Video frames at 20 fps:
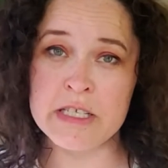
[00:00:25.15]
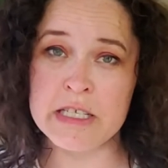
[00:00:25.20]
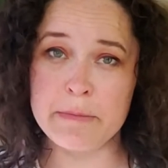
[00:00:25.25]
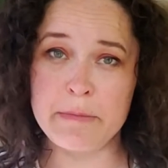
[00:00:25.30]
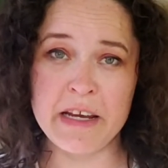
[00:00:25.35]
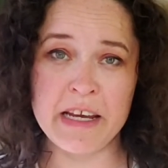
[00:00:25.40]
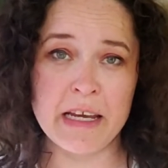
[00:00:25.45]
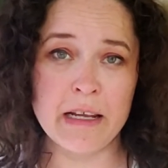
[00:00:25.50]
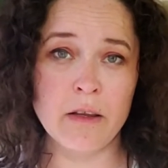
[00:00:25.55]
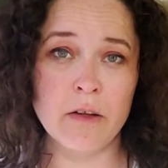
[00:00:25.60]
to
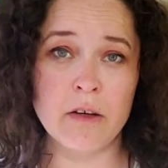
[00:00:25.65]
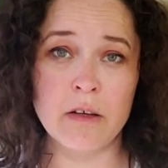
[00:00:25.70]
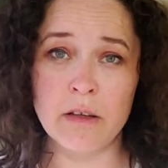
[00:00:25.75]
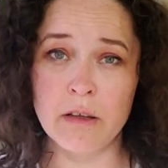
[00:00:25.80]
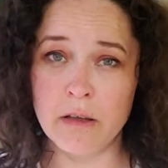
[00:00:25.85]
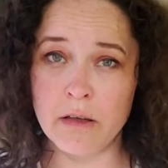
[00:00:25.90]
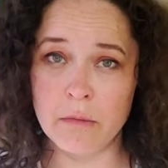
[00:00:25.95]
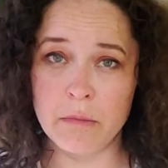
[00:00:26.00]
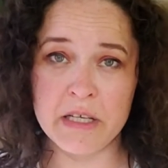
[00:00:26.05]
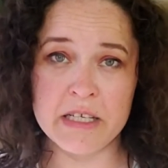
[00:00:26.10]
make it look a
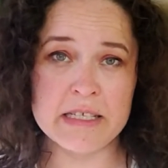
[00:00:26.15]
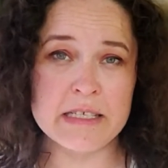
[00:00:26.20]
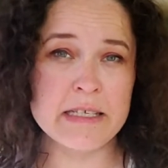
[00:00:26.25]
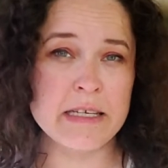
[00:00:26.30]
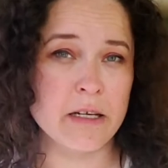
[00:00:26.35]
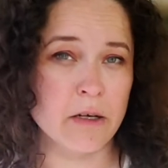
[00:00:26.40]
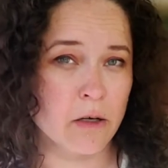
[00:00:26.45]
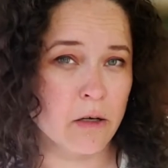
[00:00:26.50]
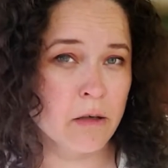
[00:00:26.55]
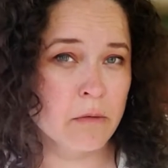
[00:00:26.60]
little bit
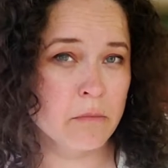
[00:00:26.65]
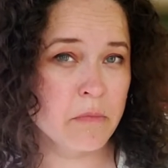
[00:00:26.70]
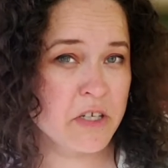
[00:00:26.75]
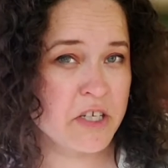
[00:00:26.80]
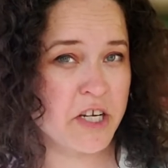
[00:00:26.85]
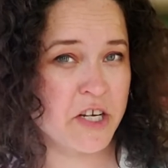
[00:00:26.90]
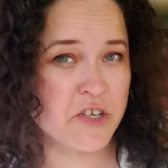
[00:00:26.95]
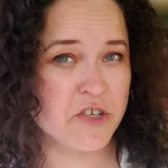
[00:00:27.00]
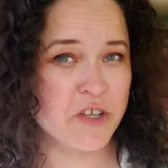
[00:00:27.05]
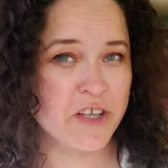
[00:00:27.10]
sleeker,
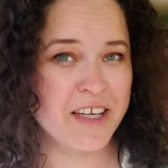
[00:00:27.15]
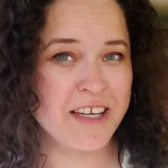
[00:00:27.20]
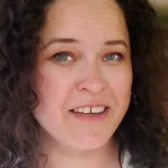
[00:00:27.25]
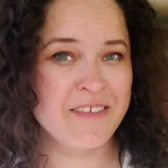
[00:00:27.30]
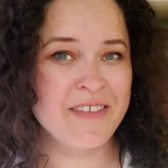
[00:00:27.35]
potentially.